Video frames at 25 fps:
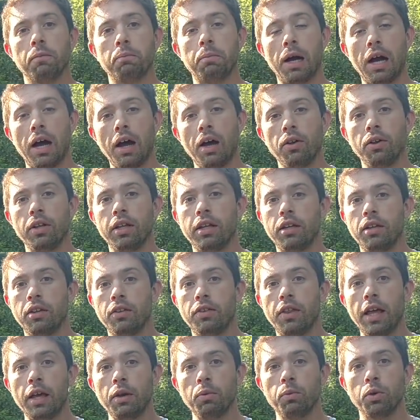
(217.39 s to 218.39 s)
pollen,
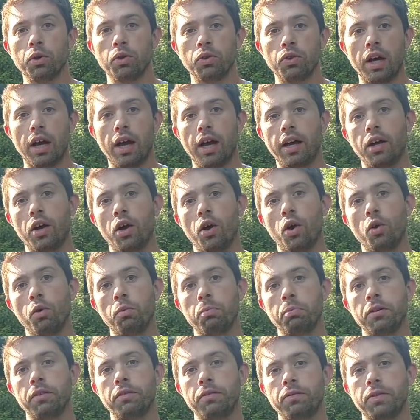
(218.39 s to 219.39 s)
they will not
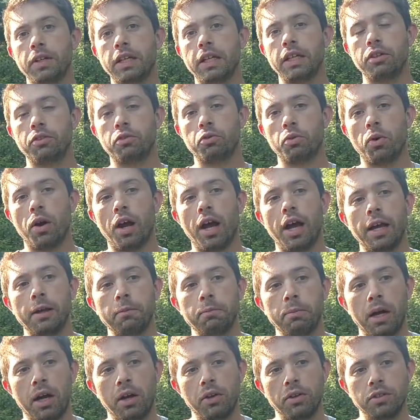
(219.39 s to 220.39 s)
open feed dry
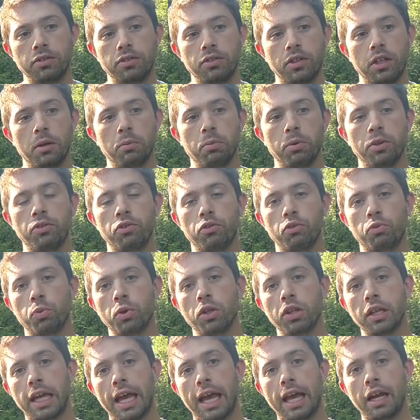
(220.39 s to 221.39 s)
pollen sub, which is
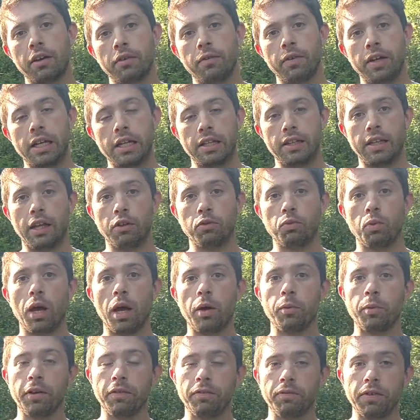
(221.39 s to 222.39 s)
really aggravating. That's why
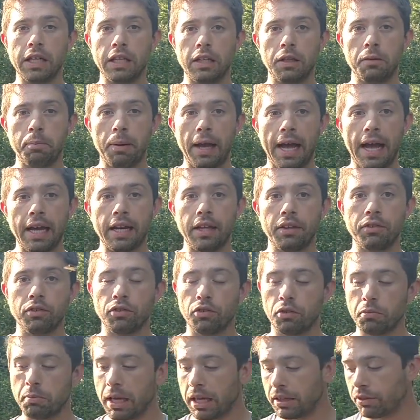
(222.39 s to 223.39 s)
we feed the patties,
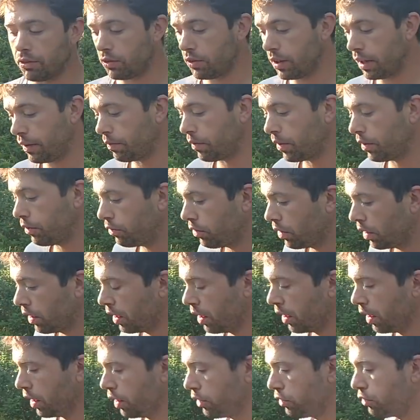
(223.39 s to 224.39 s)
because it makes a difference.
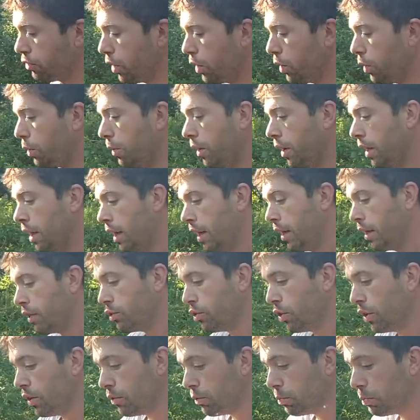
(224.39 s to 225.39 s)
So
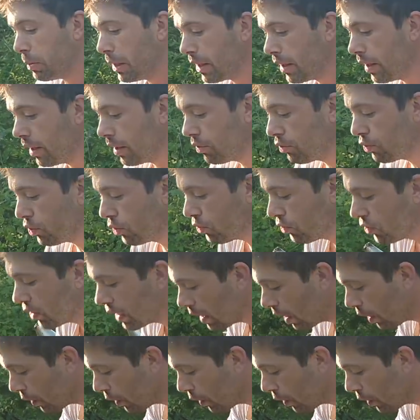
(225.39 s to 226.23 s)
just because you see